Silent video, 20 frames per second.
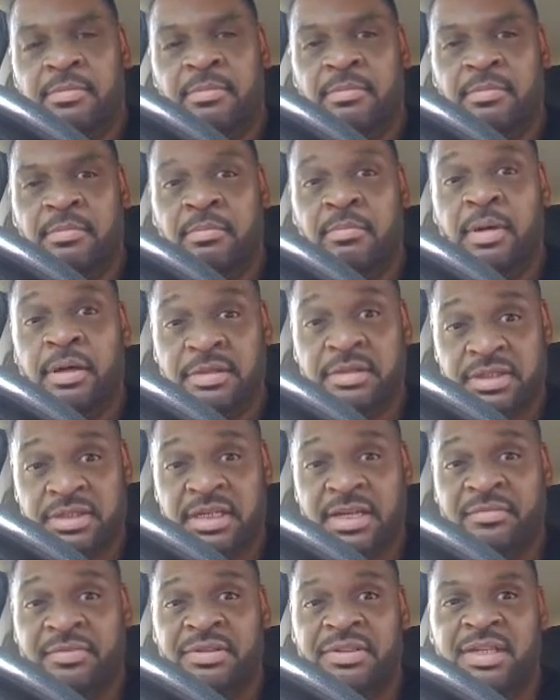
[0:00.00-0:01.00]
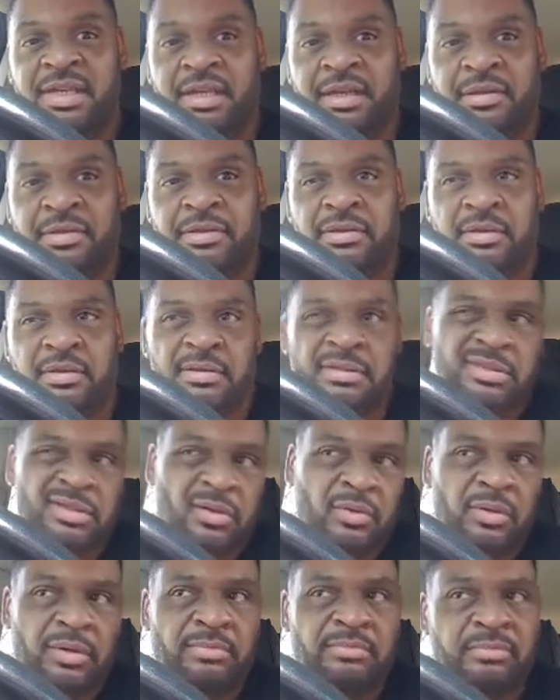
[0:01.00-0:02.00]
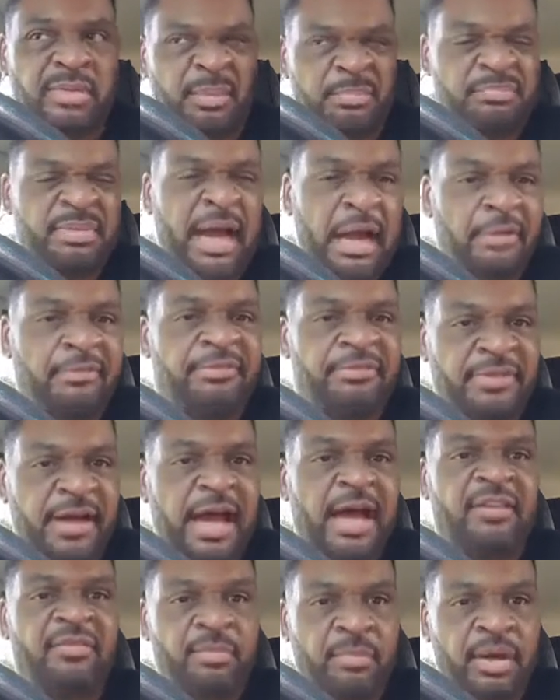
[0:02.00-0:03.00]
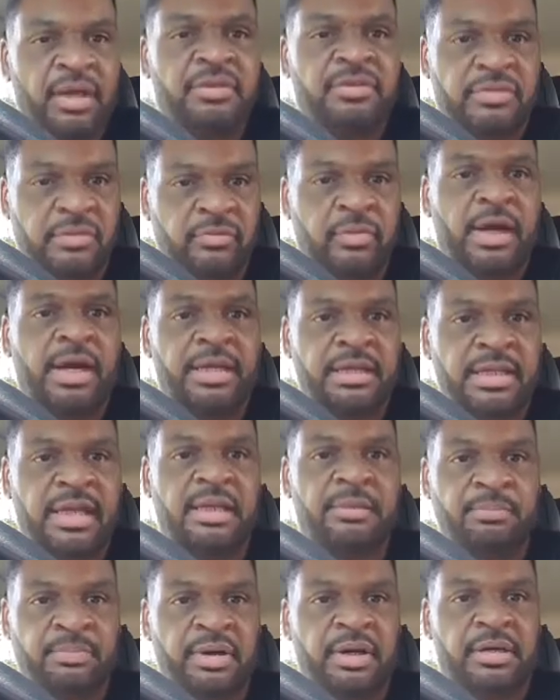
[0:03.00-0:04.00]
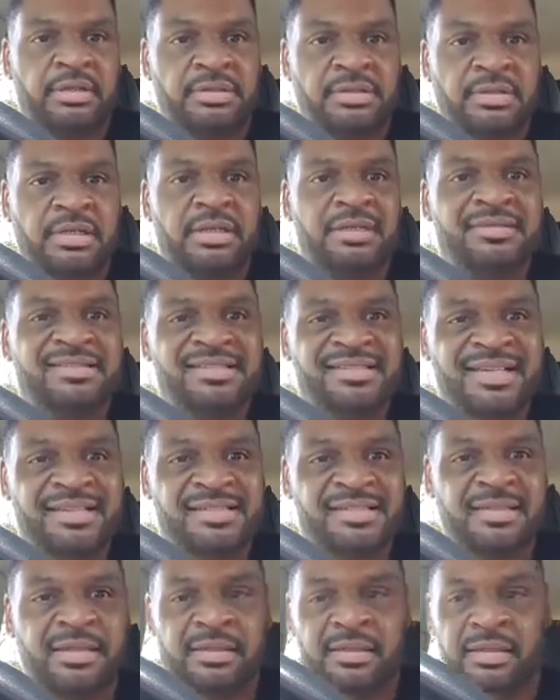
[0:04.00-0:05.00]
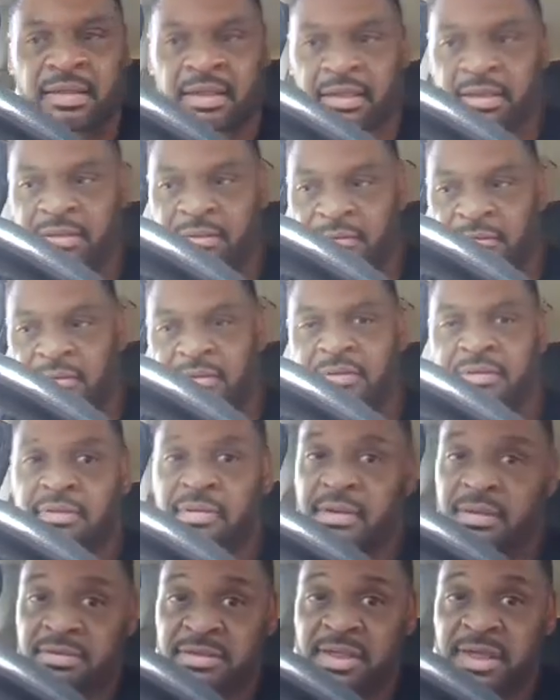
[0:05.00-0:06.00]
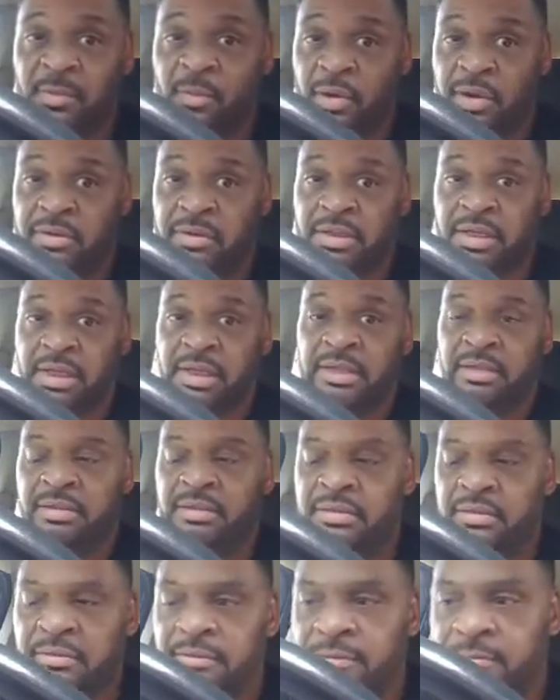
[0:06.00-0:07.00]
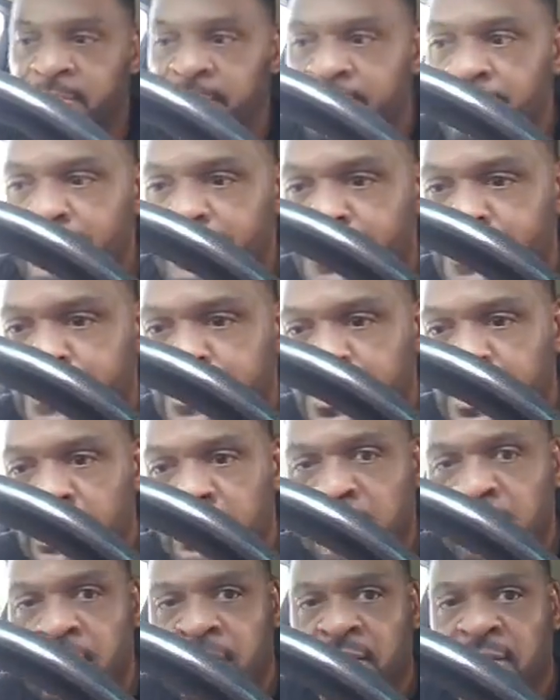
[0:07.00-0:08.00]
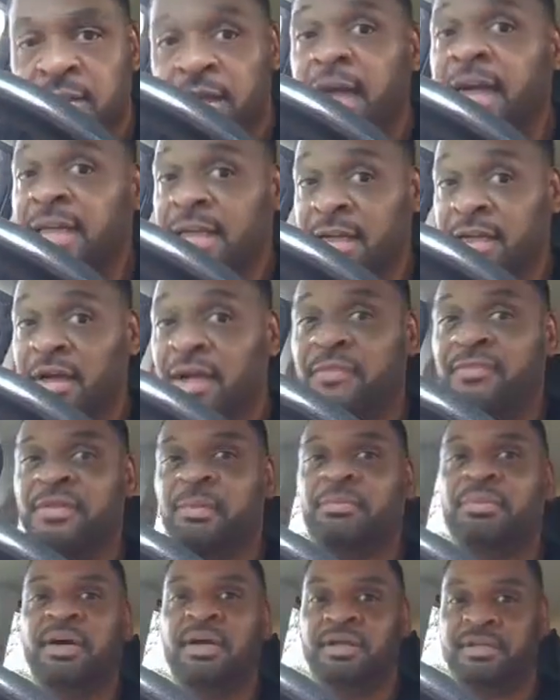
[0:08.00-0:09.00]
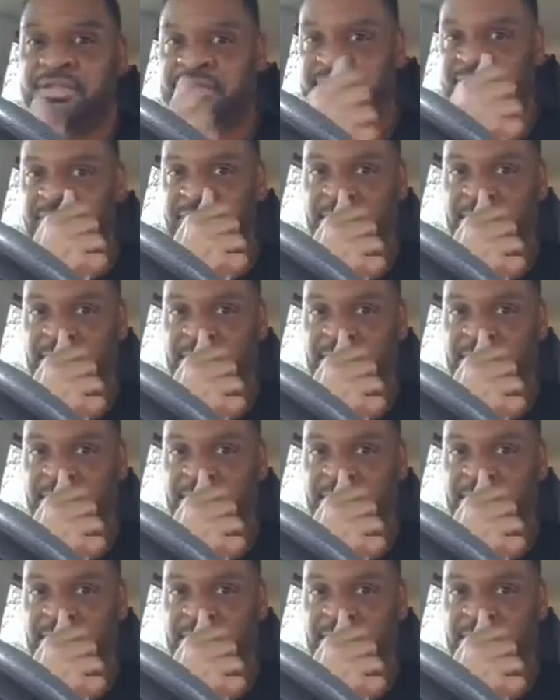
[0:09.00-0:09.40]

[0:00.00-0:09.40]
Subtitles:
March 17th. So we're about 5 months of riding that bus consistently. There's that word again. I get off the bus.